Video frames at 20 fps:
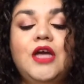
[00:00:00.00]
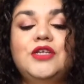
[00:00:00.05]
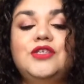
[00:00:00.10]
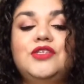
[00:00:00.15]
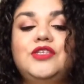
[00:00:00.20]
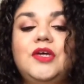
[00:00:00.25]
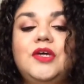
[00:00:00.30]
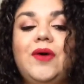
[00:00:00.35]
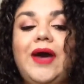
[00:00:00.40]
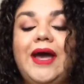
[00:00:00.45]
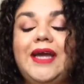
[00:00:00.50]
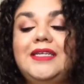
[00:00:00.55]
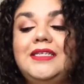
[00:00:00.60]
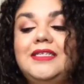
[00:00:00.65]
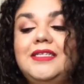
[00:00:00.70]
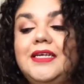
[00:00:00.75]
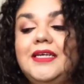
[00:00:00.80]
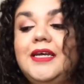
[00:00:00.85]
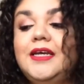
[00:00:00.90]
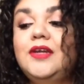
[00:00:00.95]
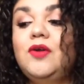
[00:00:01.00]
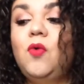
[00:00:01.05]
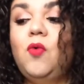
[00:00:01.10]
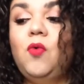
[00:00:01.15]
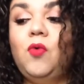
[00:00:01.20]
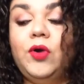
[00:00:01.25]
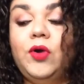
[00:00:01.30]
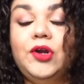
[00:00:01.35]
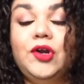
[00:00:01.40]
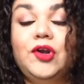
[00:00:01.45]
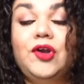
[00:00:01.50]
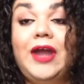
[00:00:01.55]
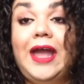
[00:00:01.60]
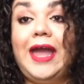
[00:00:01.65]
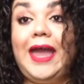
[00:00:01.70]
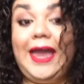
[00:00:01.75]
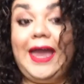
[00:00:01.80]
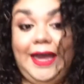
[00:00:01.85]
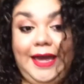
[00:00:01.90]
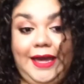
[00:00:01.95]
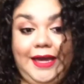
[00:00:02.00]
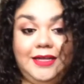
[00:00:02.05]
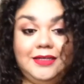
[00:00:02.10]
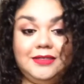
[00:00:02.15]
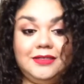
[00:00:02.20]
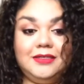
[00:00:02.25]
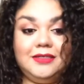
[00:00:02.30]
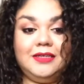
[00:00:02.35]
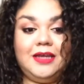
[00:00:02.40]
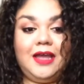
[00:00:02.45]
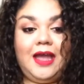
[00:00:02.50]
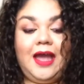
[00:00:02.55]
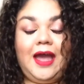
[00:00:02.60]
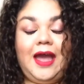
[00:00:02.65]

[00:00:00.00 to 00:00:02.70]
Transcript: So I did order 8.